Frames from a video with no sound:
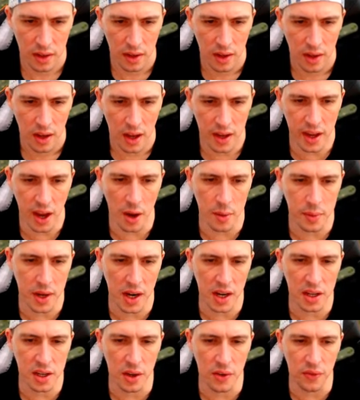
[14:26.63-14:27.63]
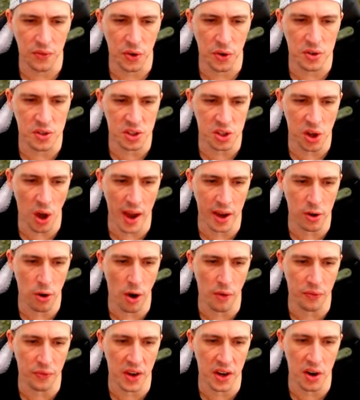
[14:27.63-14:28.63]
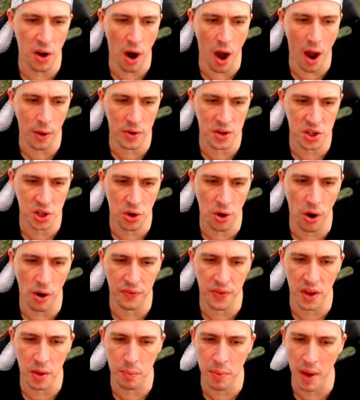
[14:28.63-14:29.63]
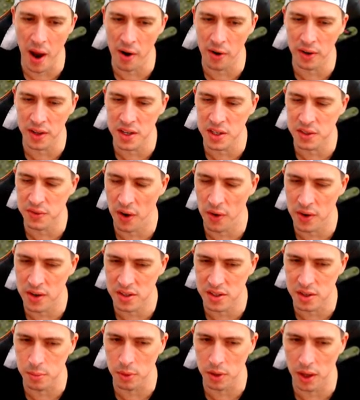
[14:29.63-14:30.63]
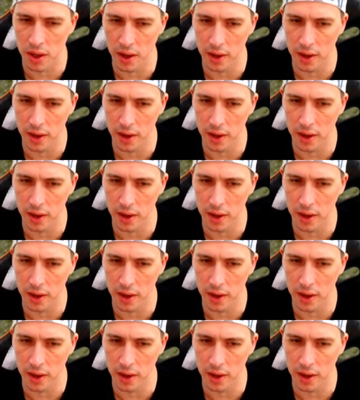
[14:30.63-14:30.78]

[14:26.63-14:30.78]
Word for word: yeah, I'm getting confused. Thai coffee and Irish coffee apparently is very similar.